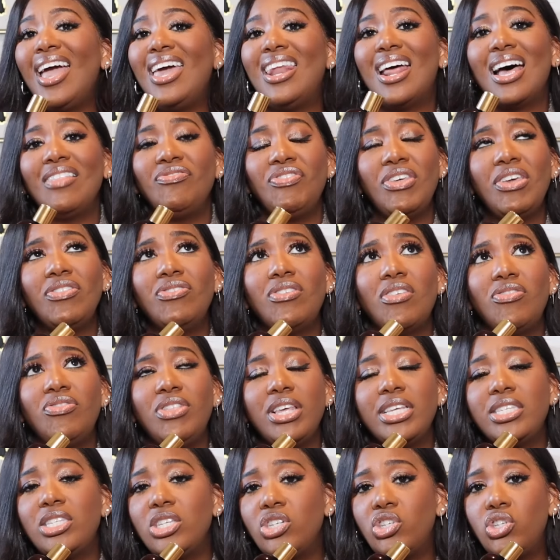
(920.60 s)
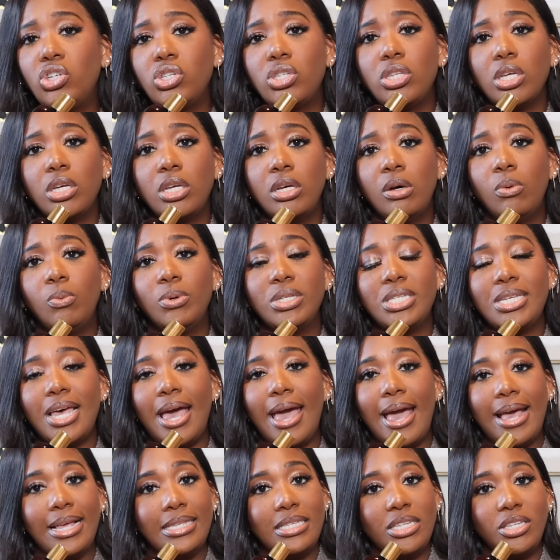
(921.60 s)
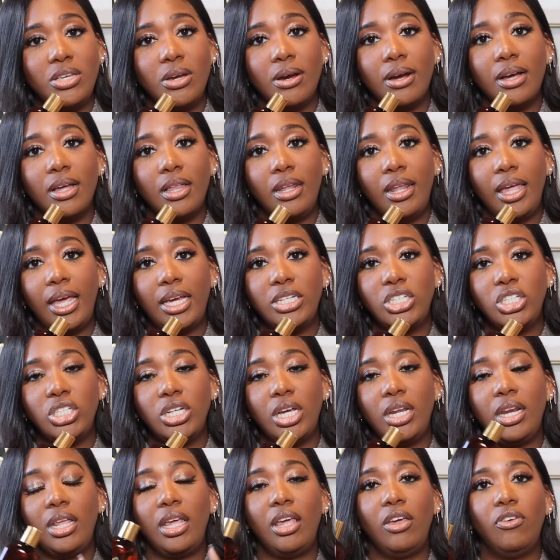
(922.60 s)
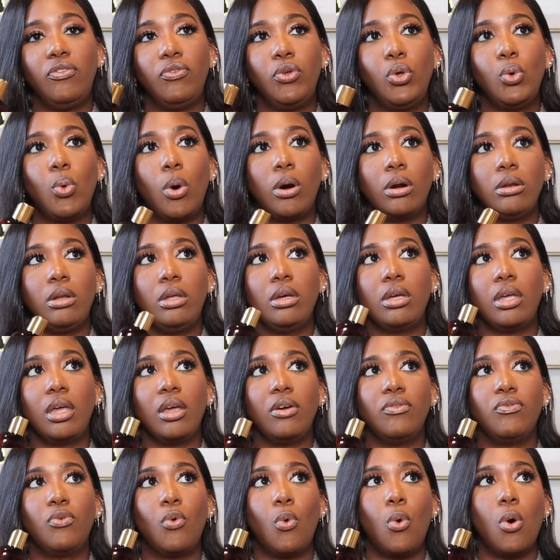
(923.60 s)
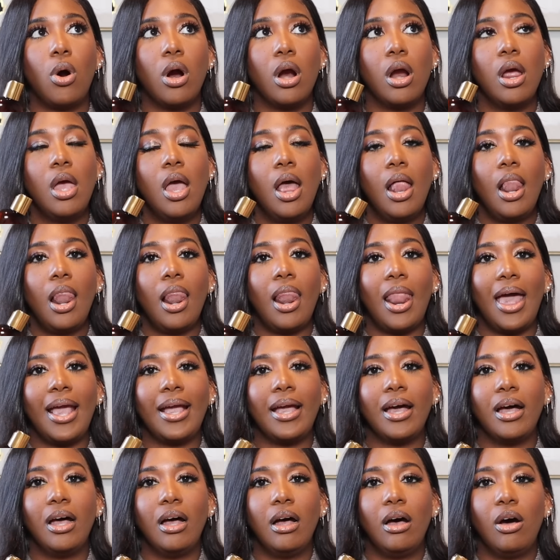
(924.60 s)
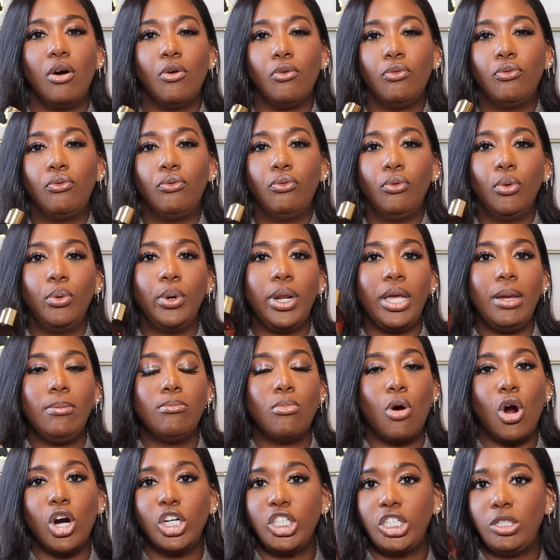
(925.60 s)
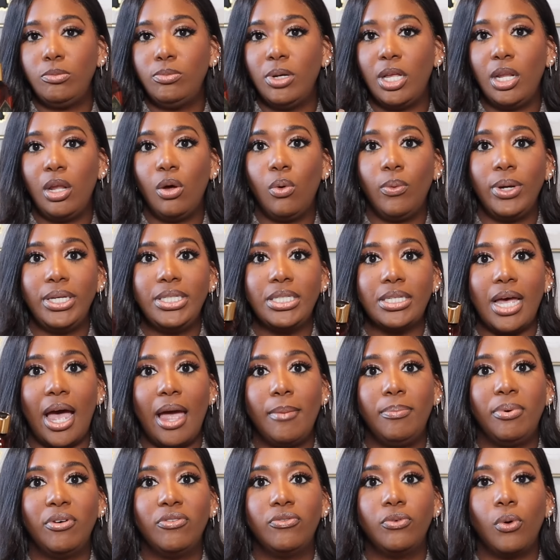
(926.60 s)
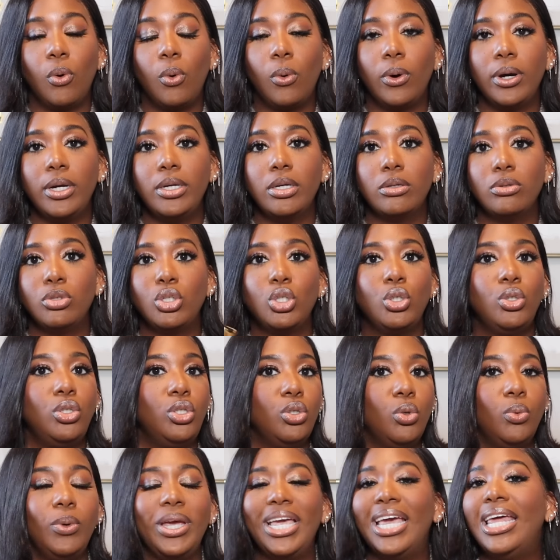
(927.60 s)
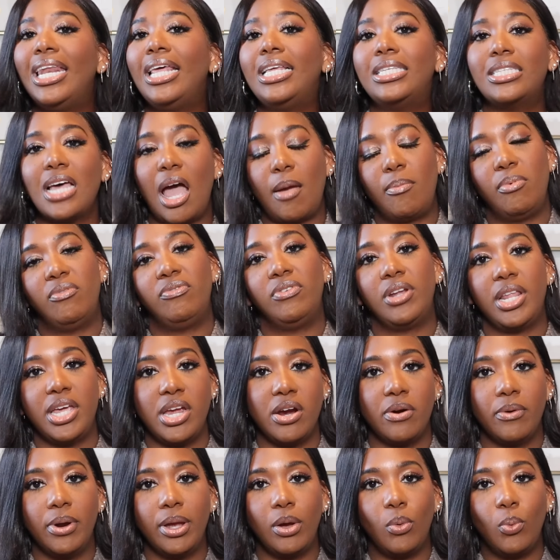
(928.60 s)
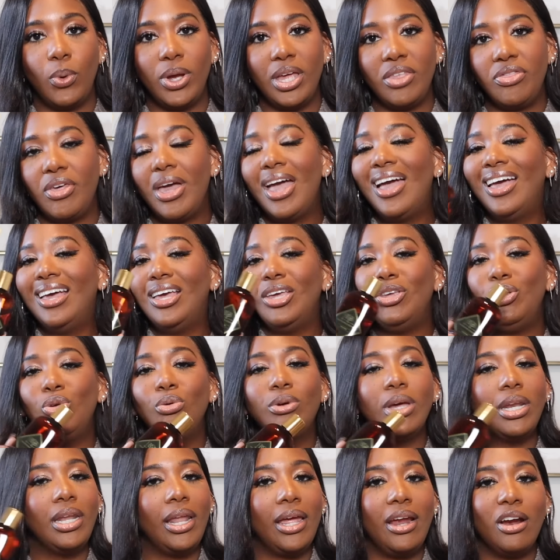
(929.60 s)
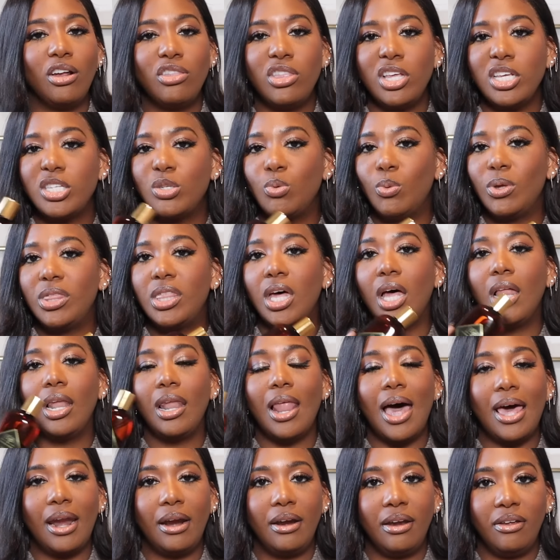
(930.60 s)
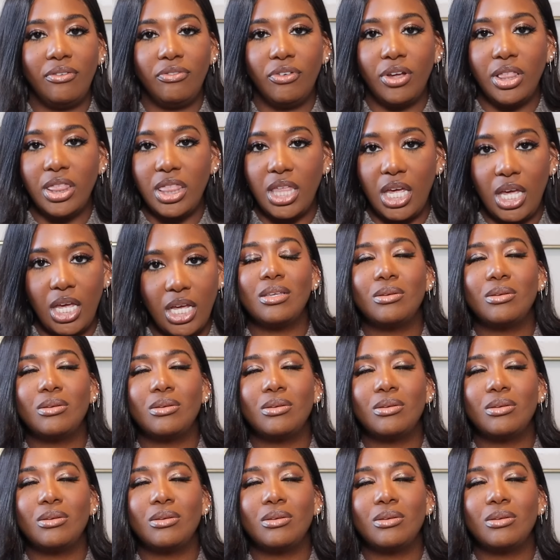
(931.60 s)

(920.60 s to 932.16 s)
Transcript: And I think that this is just a good one to add to your collection if you are looking for like a fruity, marshmallowy type of oil to do any type of layering with. You can layer this with a lot of different things.